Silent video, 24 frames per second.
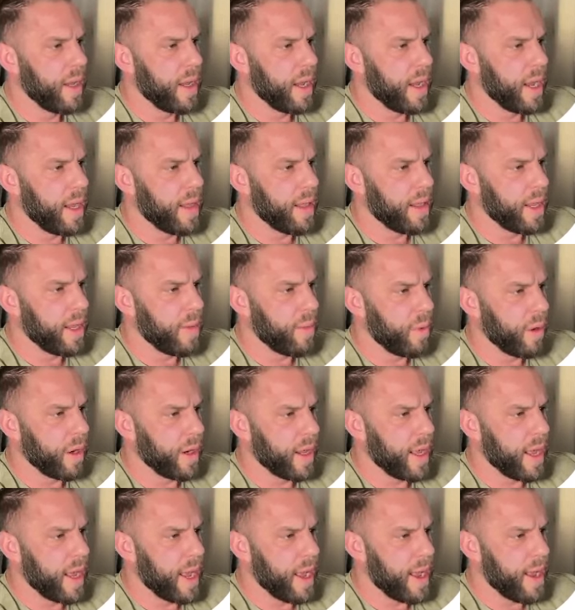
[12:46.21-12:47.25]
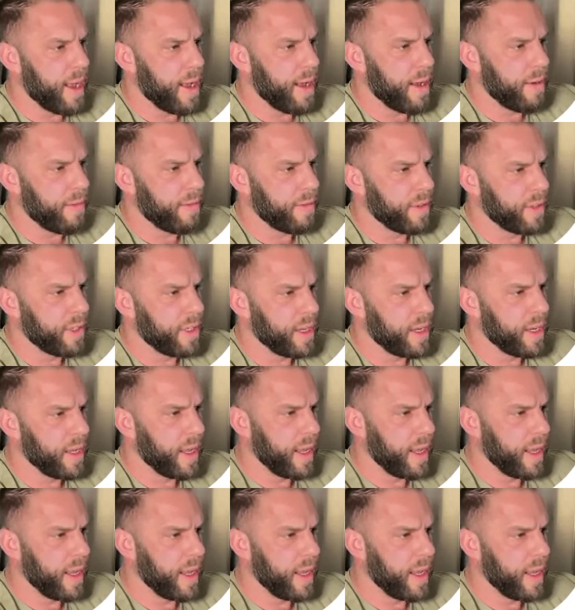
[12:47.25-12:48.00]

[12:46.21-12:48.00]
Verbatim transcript: And then we're going to have, see,